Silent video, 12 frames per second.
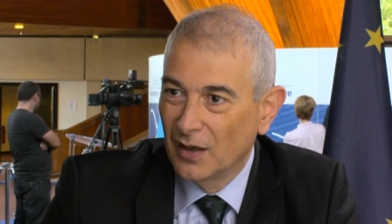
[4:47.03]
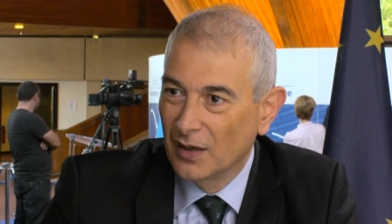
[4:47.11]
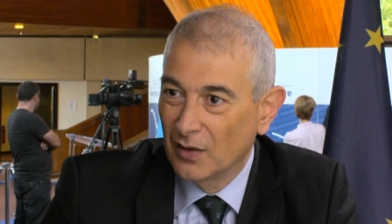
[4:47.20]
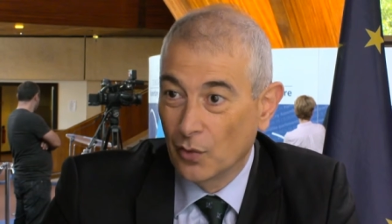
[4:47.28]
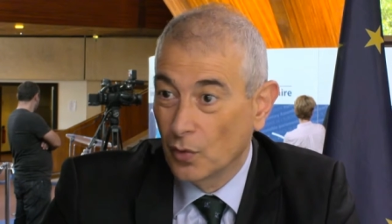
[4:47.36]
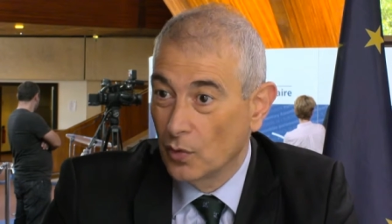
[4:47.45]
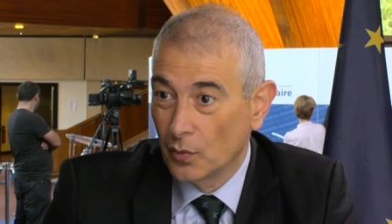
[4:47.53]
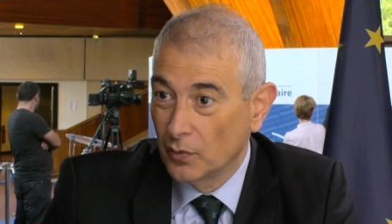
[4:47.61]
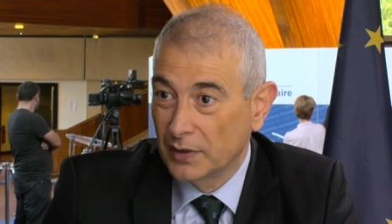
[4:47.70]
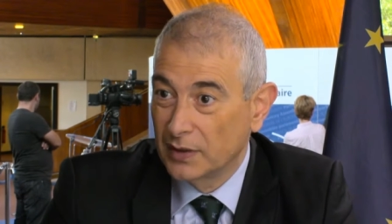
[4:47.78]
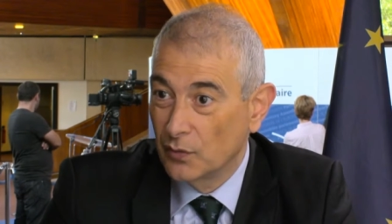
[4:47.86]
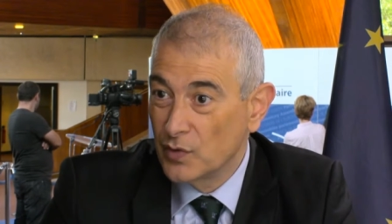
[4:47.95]
Uh, or
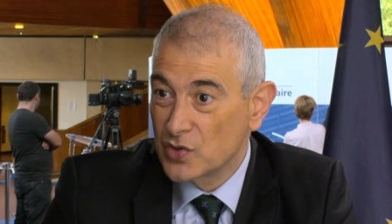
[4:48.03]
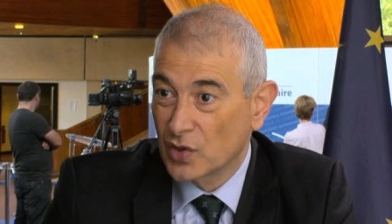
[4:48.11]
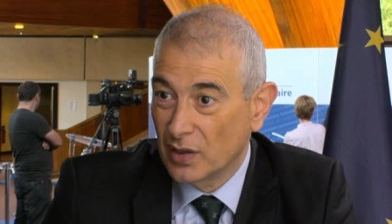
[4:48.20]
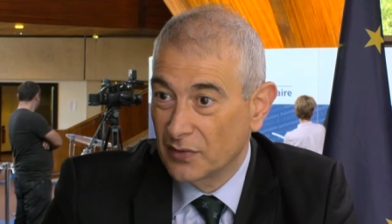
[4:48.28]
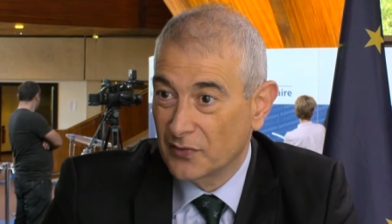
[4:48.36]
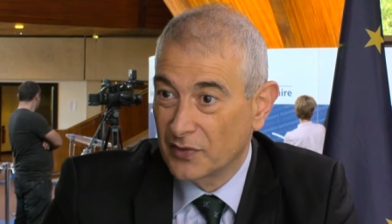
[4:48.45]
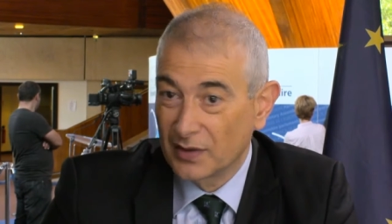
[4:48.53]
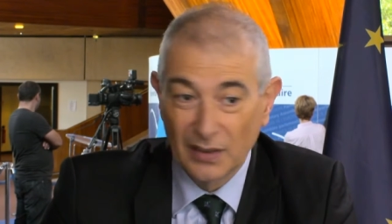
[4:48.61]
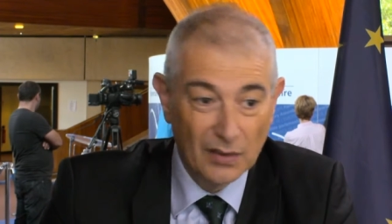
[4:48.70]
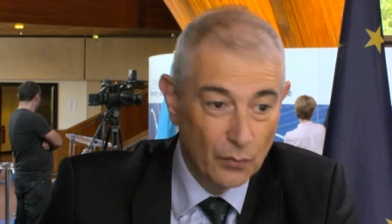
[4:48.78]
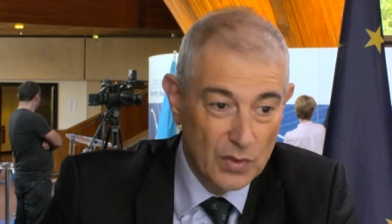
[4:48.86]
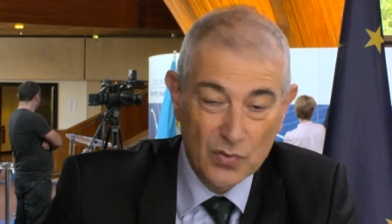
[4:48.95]
in which country,
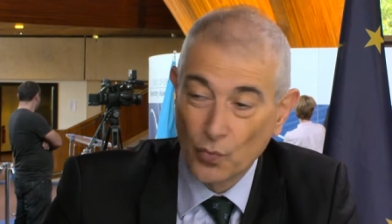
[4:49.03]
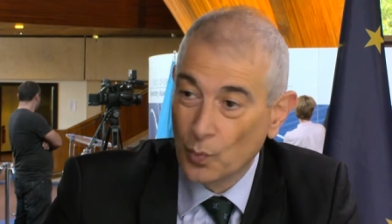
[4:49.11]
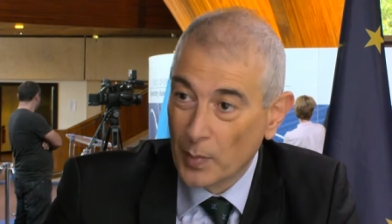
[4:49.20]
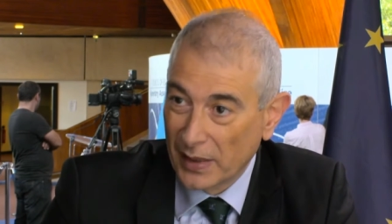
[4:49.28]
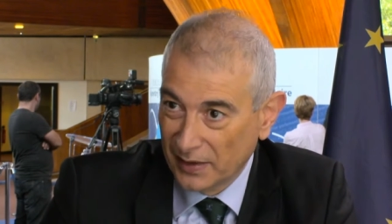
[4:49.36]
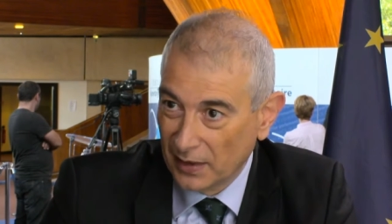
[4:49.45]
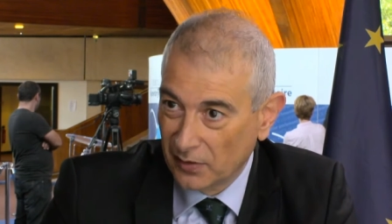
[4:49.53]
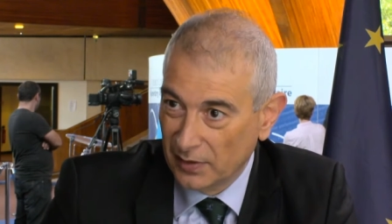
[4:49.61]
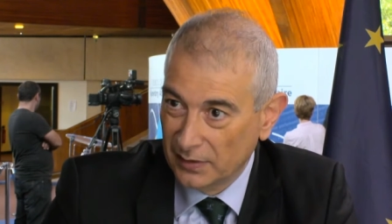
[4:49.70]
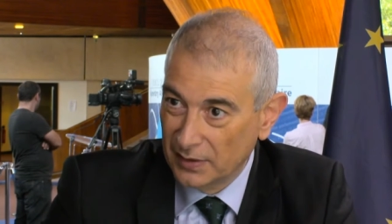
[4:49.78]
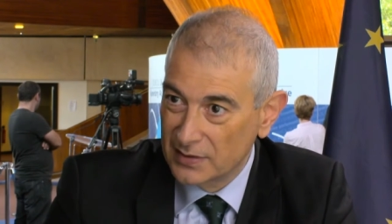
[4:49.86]
in which bank account.